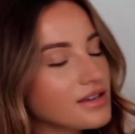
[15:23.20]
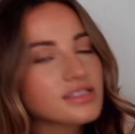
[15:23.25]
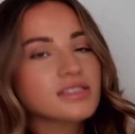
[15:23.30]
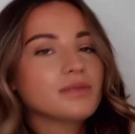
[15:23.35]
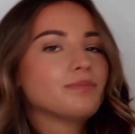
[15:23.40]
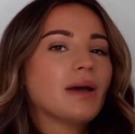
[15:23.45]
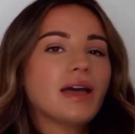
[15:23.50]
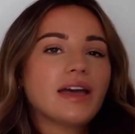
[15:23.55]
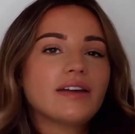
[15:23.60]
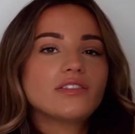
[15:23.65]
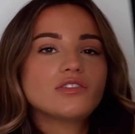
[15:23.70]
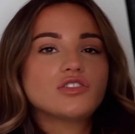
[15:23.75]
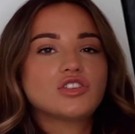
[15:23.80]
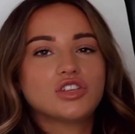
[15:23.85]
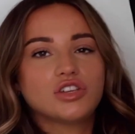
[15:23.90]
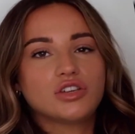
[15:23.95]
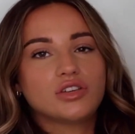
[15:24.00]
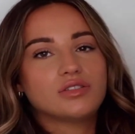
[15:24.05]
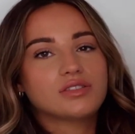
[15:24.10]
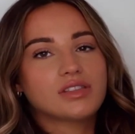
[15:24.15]
Last pair of
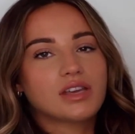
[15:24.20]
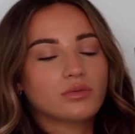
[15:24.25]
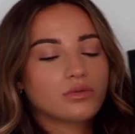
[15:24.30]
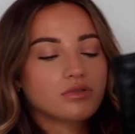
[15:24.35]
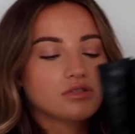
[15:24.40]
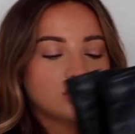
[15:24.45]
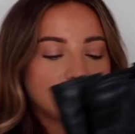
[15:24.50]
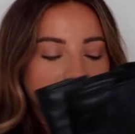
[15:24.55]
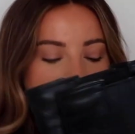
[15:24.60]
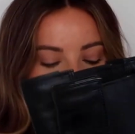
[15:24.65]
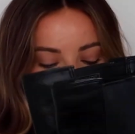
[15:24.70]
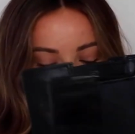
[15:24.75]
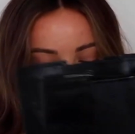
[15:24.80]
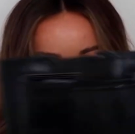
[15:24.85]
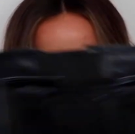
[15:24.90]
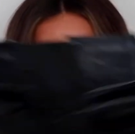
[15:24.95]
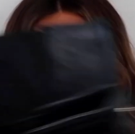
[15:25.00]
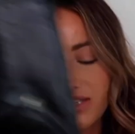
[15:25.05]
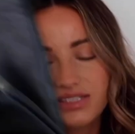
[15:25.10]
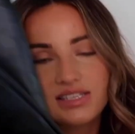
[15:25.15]
shoes that I want to share with you
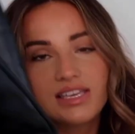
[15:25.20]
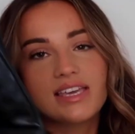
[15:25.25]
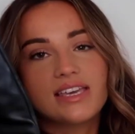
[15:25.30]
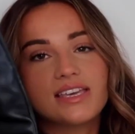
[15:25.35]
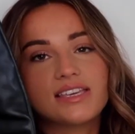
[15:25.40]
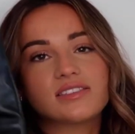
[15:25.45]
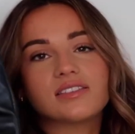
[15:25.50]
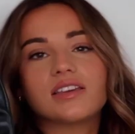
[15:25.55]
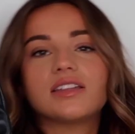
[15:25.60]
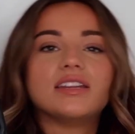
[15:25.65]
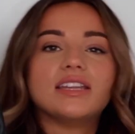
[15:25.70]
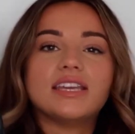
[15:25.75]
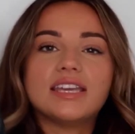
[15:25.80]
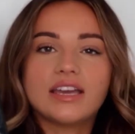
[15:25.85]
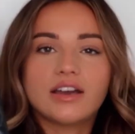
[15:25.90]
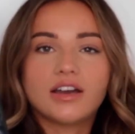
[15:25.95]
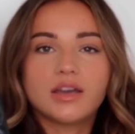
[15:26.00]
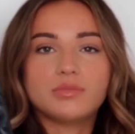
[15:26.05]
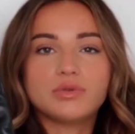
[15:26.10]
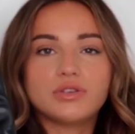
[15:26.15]
guys is
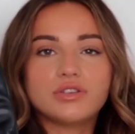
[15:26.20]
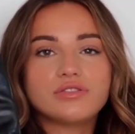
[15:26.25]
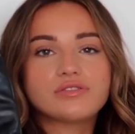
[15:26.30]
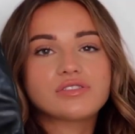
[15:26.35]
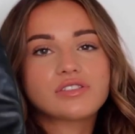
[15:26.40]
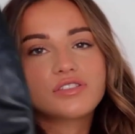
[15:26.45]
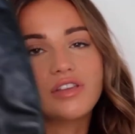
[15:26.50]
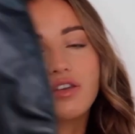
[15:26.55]
knee-high boots.